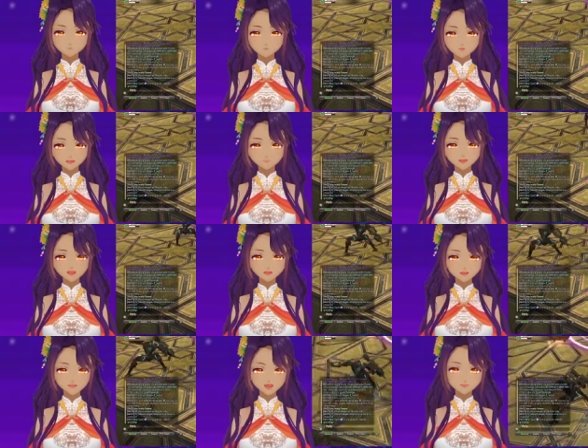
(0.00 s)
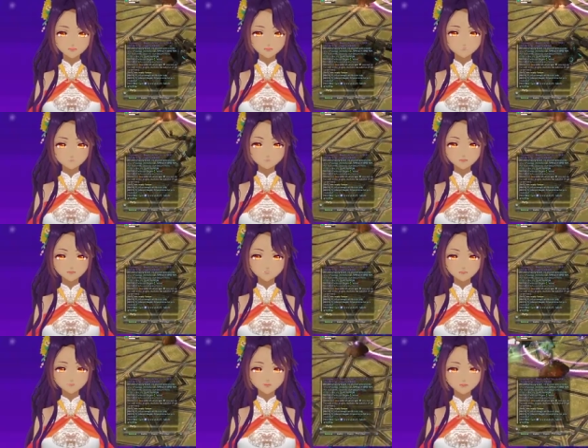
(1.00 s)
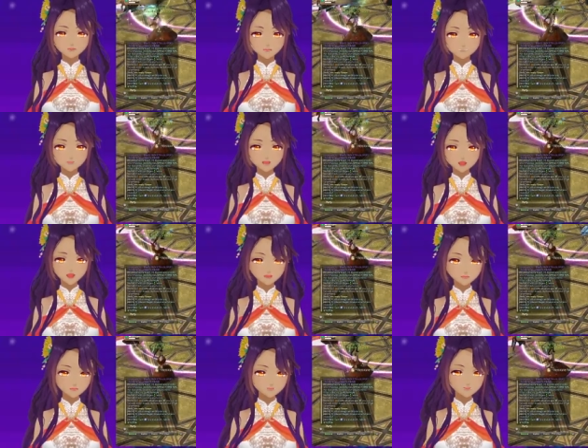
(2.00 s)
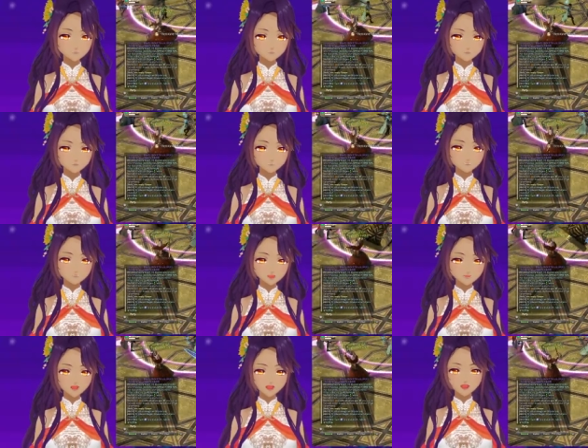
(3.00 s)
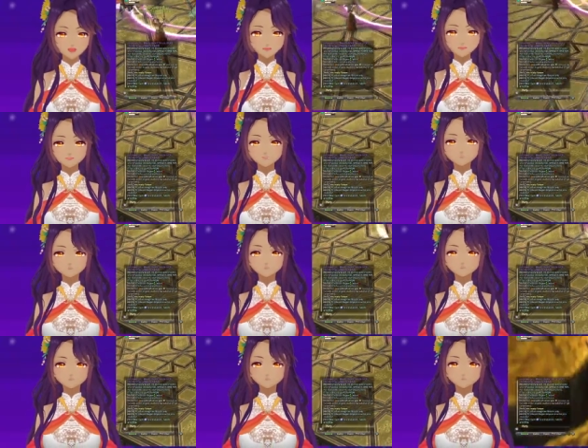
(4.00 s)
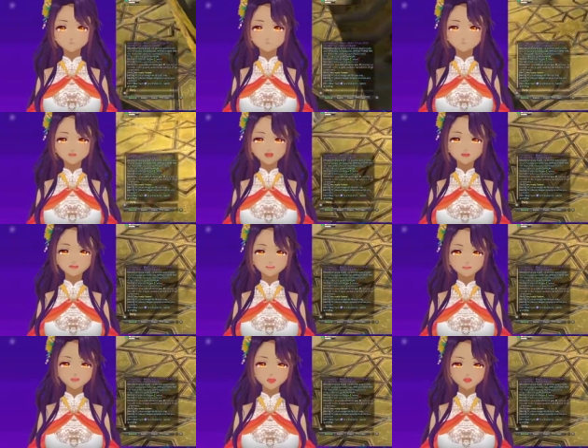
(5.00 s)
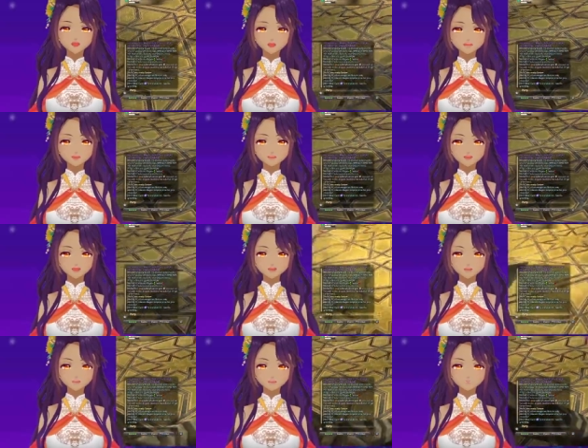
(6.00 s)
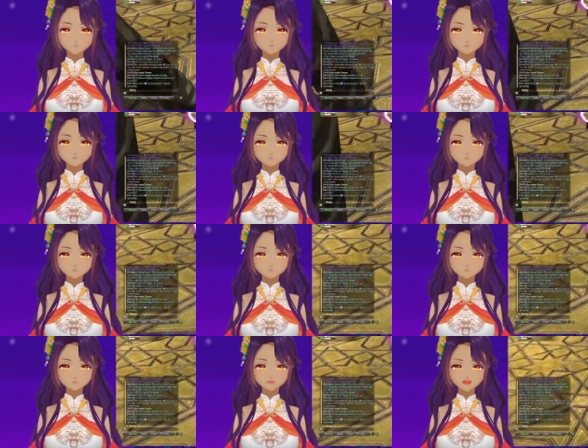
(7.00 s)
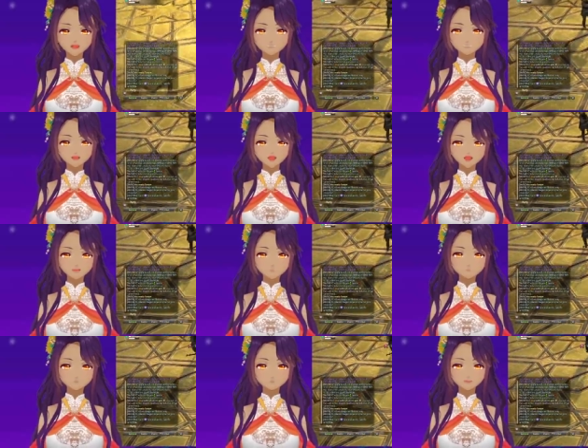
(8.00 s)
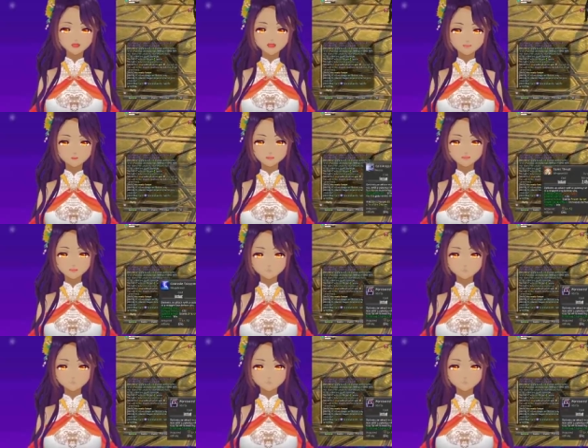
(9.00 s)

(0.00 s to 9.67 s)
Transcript: Okay. We just have a regular archer here, or is this a bard? This is probably a bard. Alright, here we go. The hammers are here. Nah, this is fine. We're right here.